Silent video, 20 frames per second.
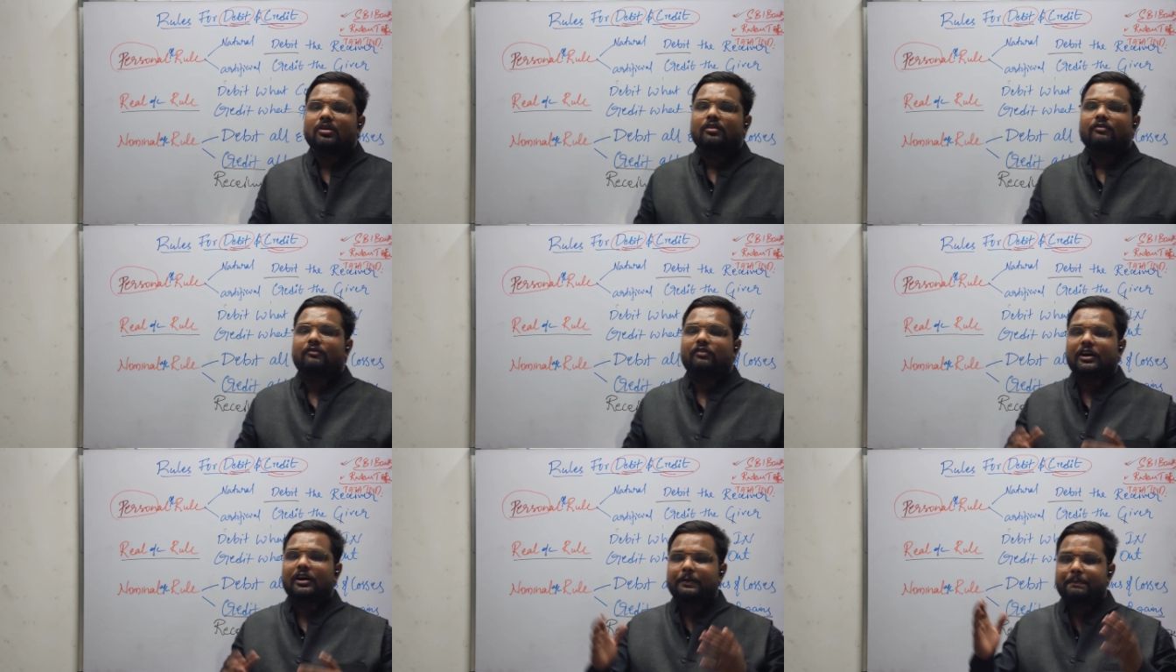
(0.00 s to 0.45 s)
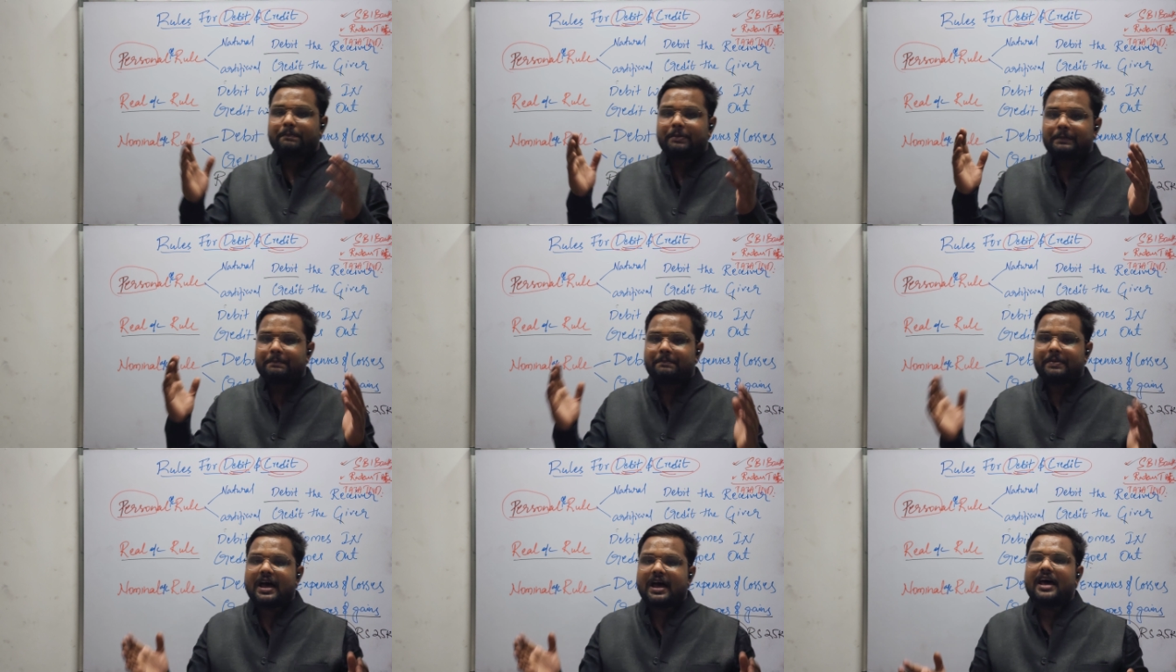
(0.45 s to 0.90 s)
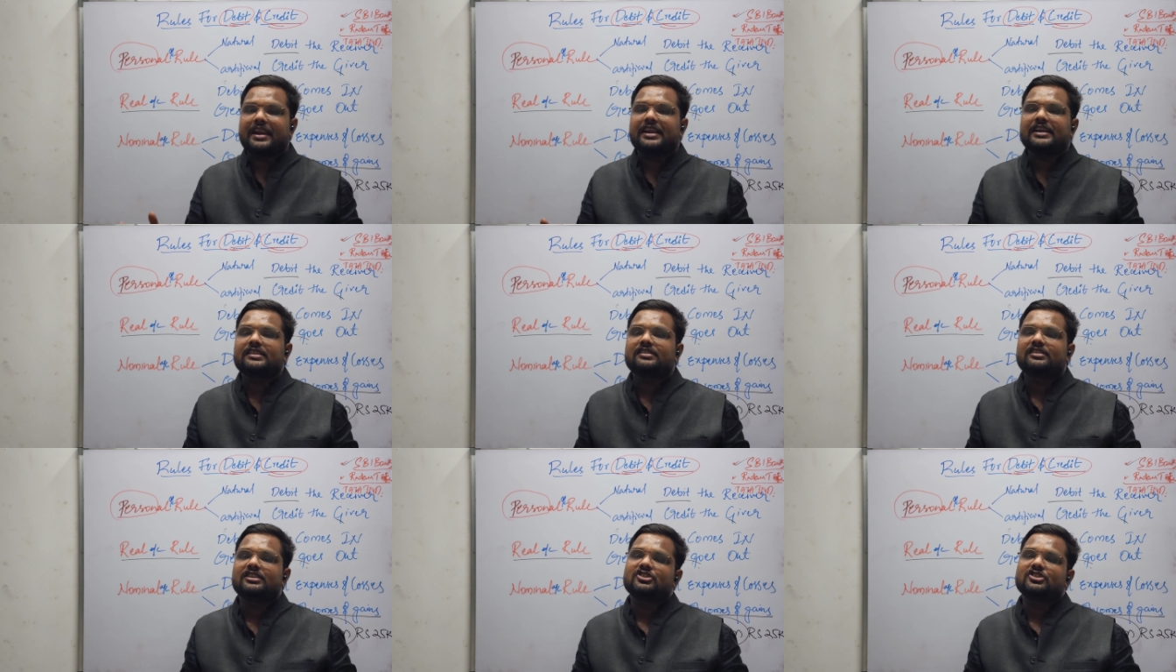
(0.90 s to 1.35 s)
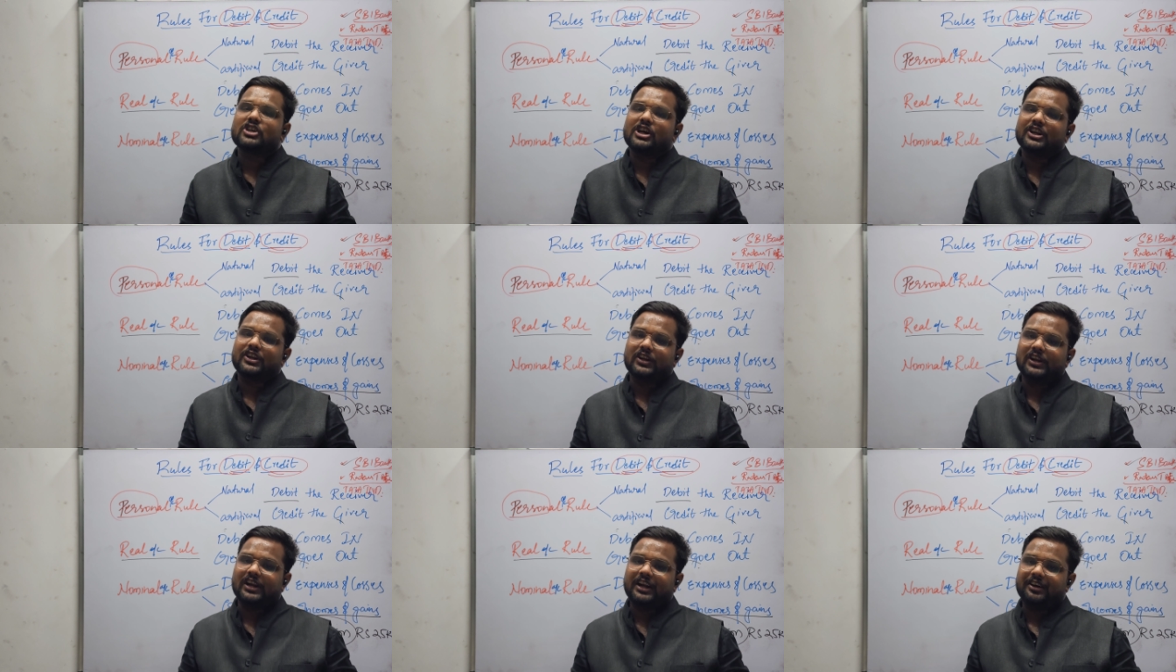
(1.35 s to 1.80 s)
for preparing the
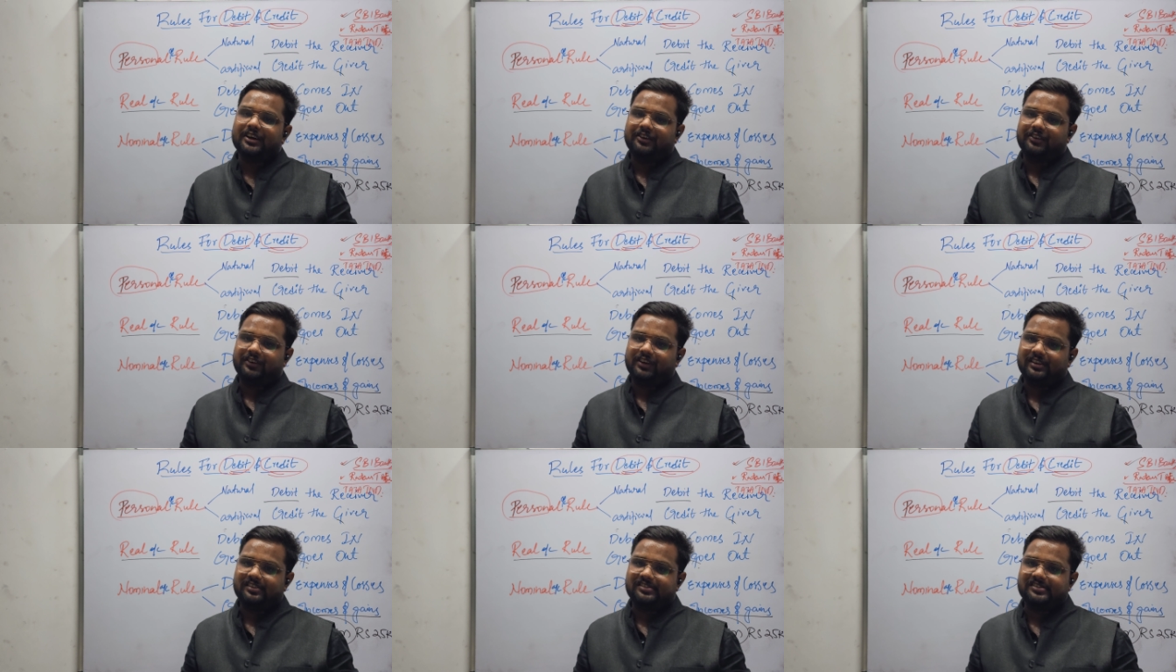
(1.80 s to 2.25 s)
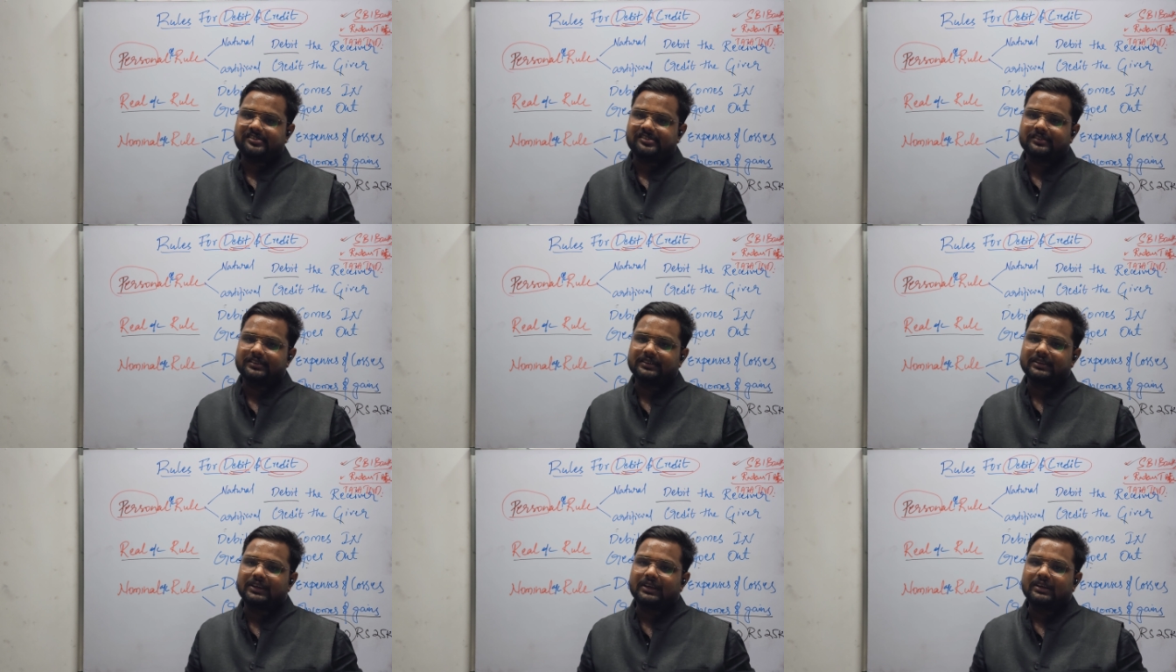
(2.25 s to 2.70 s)
journal entries.